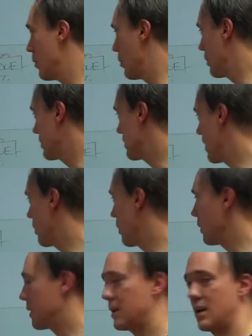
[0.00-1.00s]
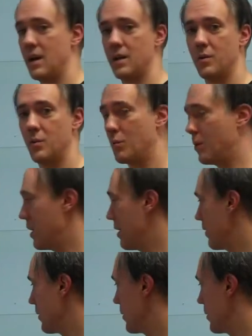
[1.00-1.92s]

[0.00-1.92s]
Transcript: we'll start working on whatever